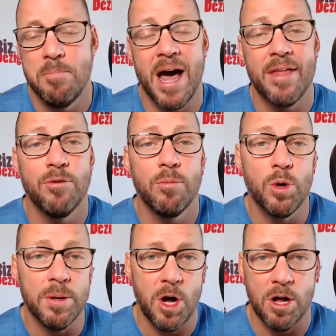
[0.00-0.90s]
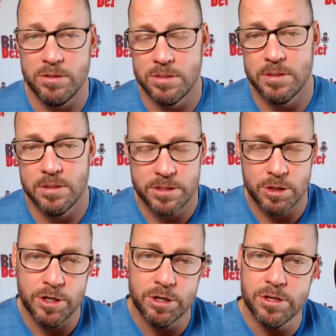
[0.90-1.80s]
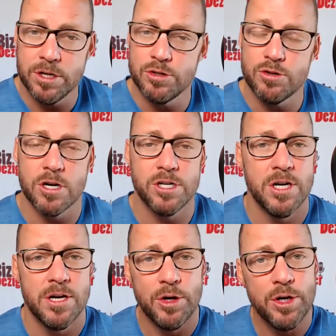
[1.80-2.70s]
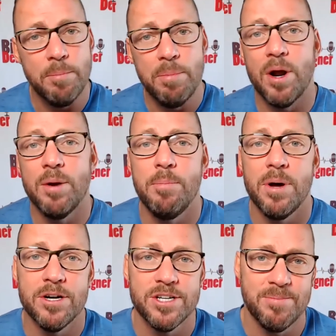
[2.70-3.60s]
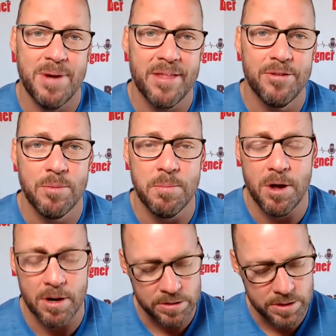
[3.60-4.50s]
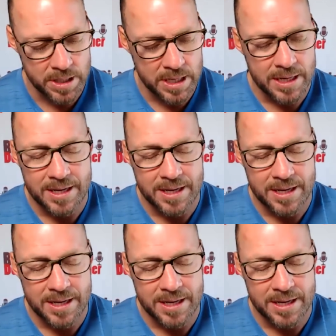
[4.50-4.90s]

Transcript: bathroom remodels. So you're in construction, or your bread and butter is the bathroom remodels.